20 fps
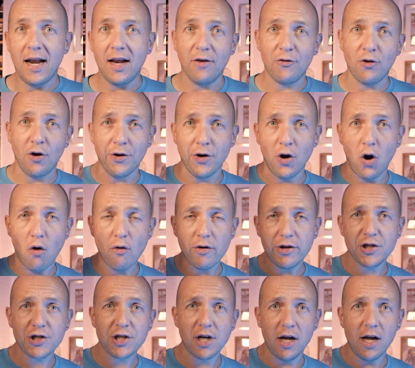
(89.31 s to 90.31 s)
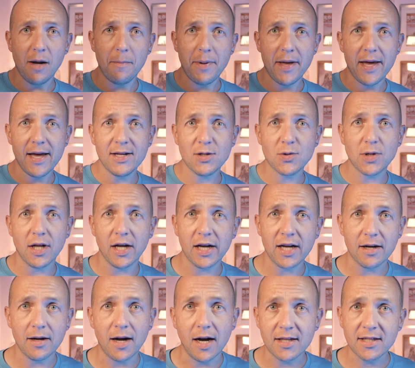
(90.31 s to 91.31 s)
I've got an orange light up here doing
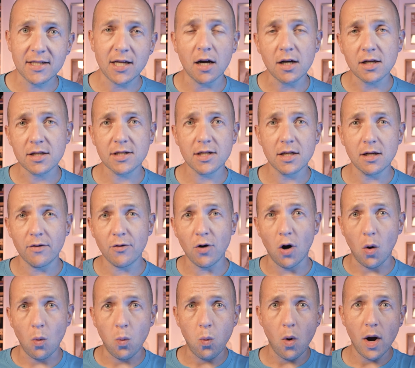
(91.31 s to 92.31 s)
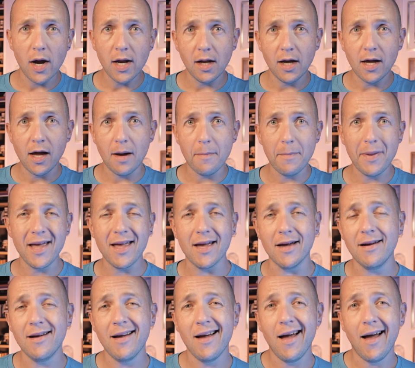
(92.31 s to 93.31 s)
like a tungsten, I've got a white light up
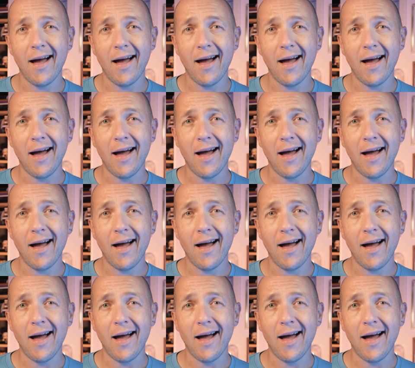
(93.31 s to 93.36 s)
here,